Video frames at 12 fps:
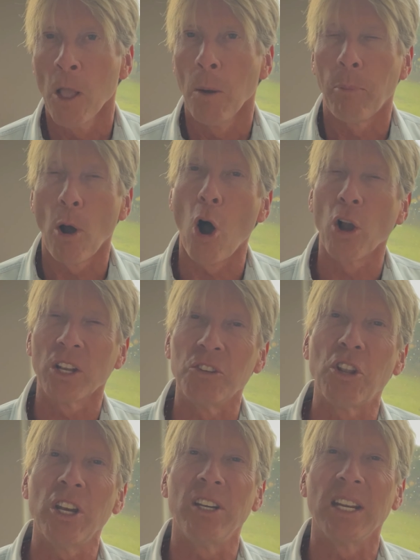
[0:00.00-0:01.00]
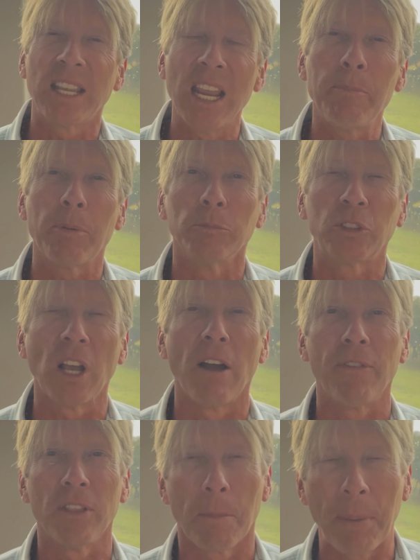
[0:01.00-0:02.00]
Paul continued to keep
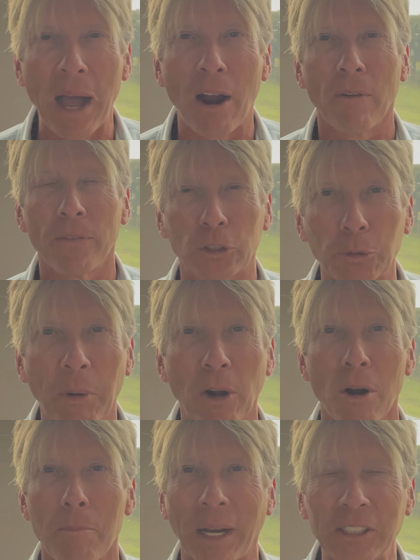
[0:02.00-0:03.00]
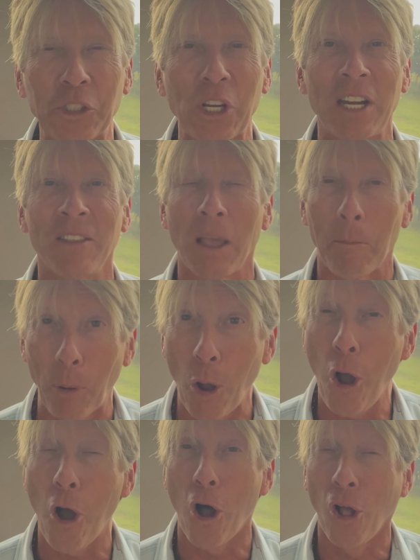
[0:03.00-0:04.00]
himself in the power of the Spirit by seeing that
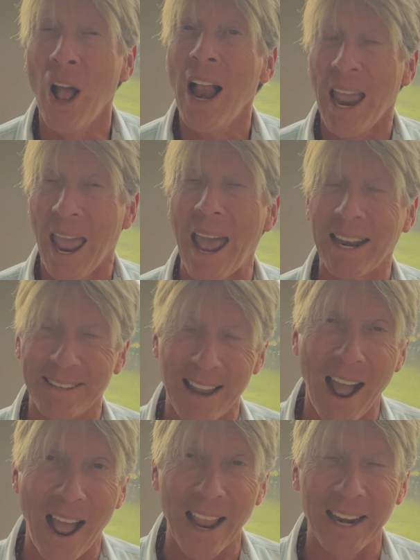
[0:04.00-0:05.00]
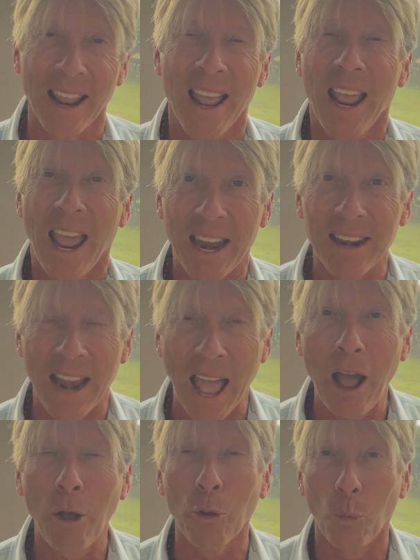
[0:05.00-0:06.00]
Paul had died. And
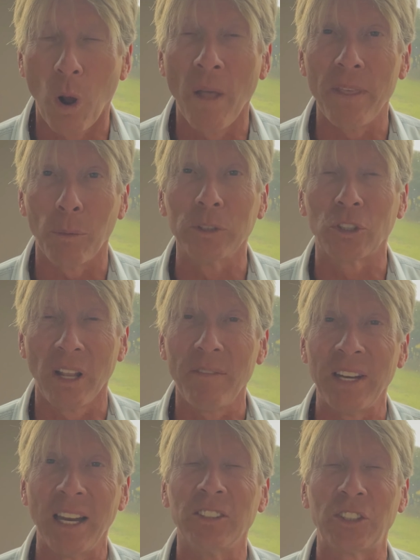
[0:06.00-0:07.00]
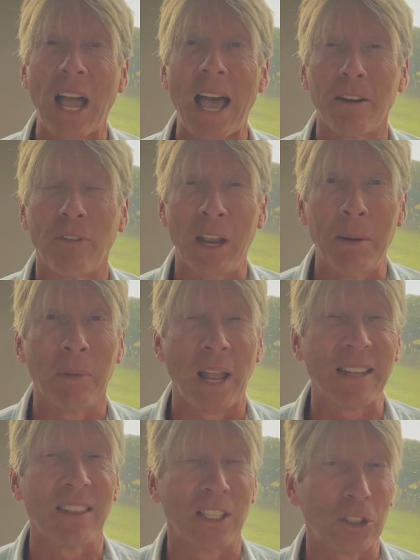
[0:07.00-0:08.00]
now the one that was living inside of him,
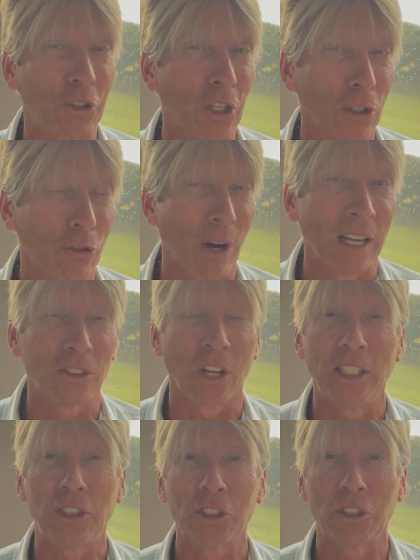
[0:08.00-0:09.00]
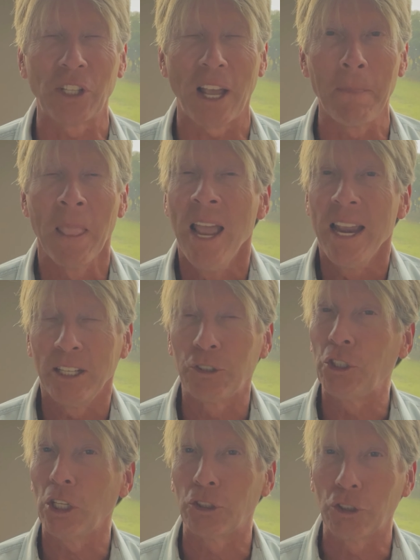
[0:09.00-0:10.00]
like the distilled translation said, is
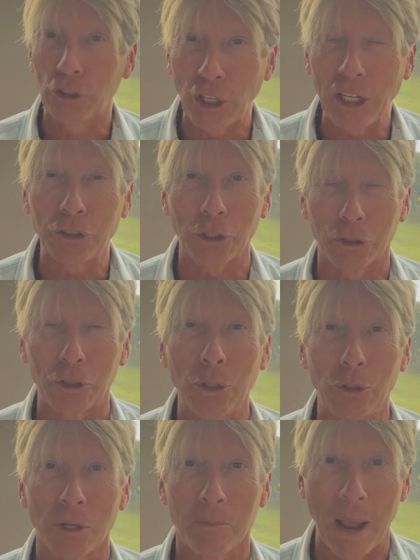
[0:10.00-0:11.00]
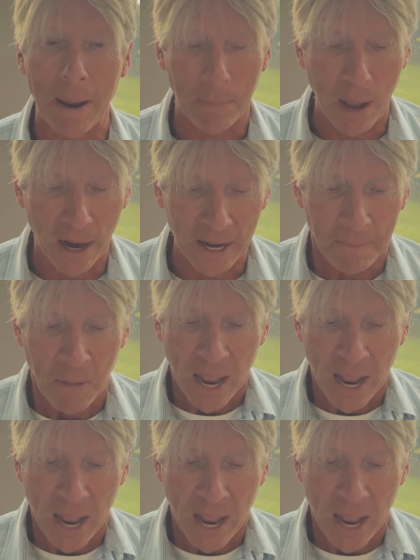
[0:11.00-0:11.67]
just Jesus using my body.